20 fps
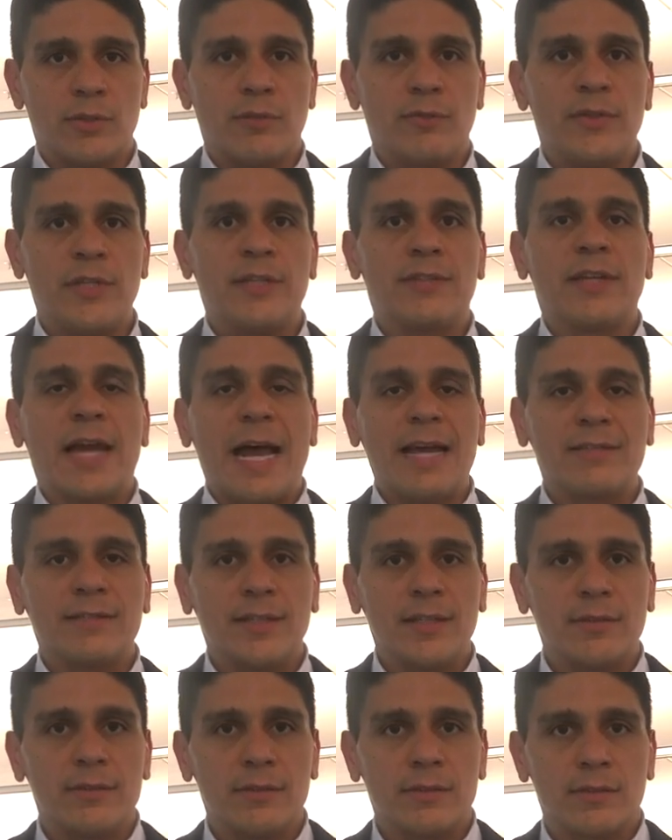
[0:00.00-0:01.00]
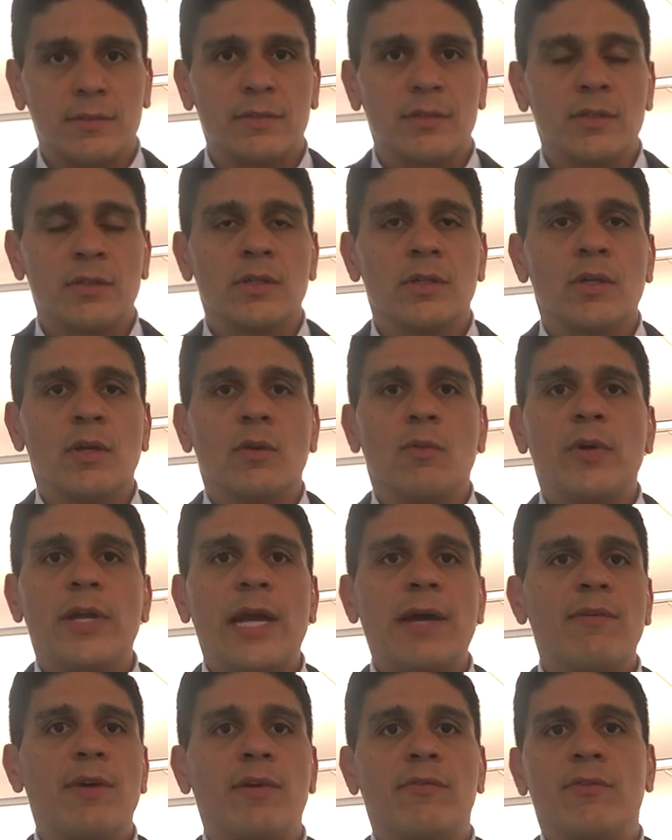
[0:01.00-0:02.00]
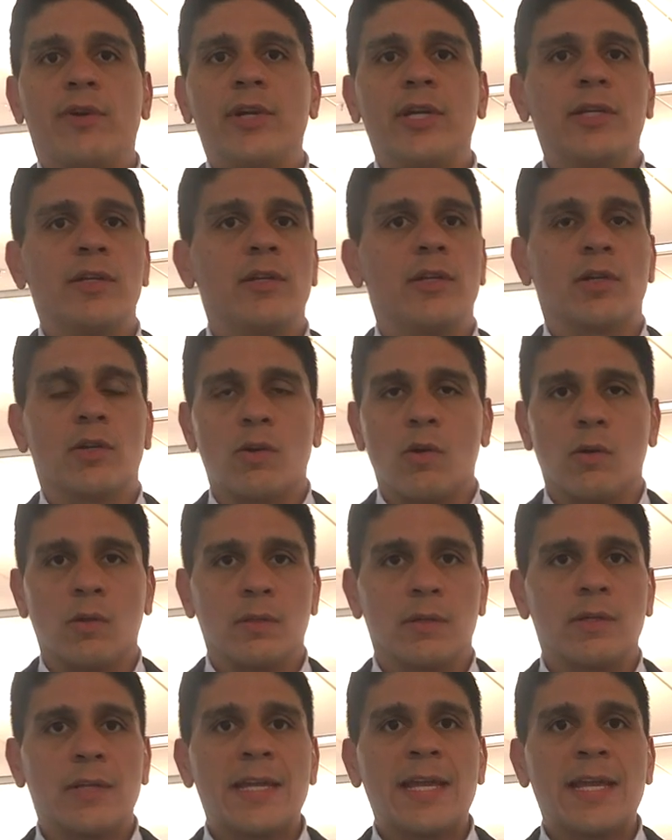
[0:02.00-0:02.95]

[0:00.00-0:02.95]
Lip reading: of these assets, we have a very clear goal.